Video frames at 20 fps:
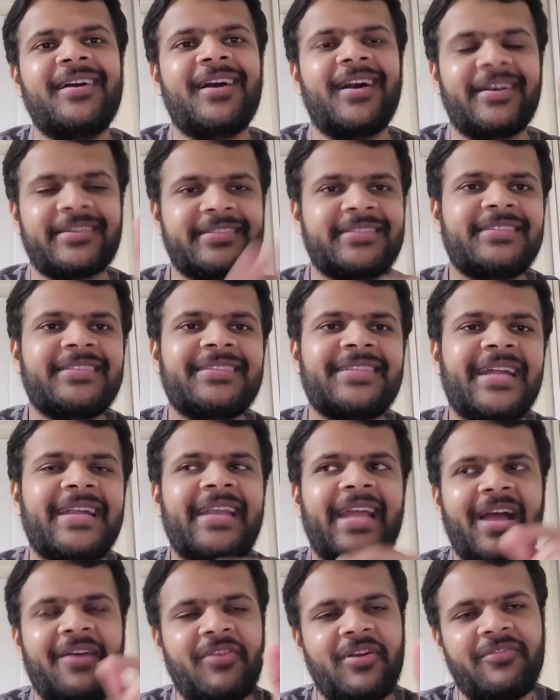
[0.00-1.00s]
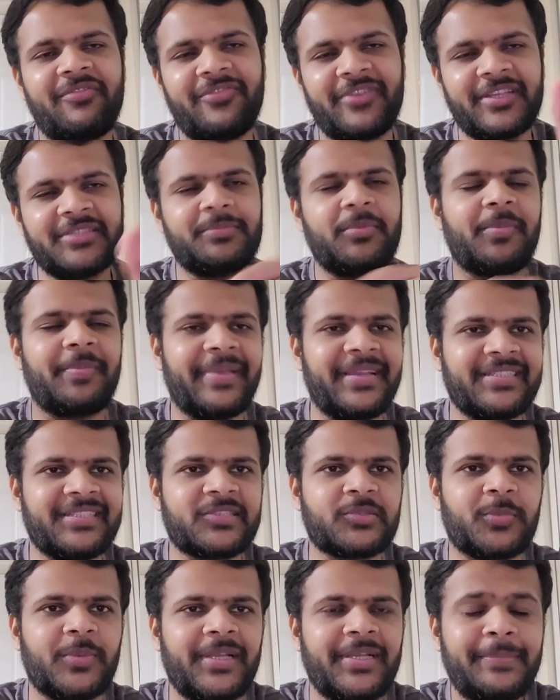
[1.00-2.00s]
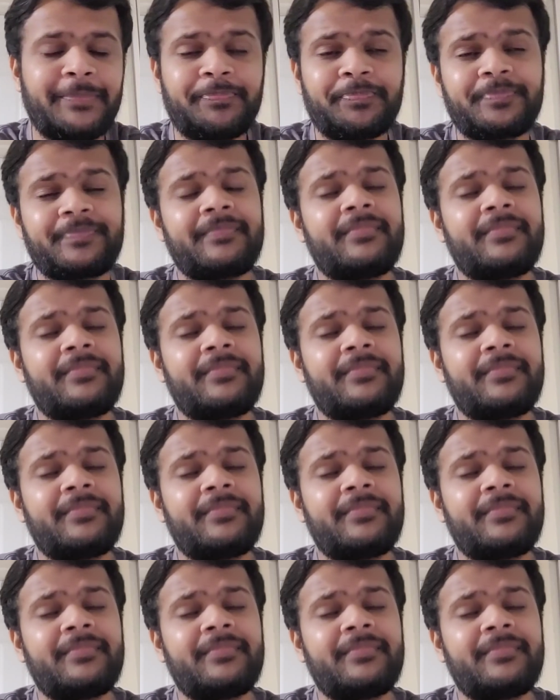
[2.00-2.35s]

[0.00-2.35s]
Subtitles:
Other than that, I have a Facebook page as well,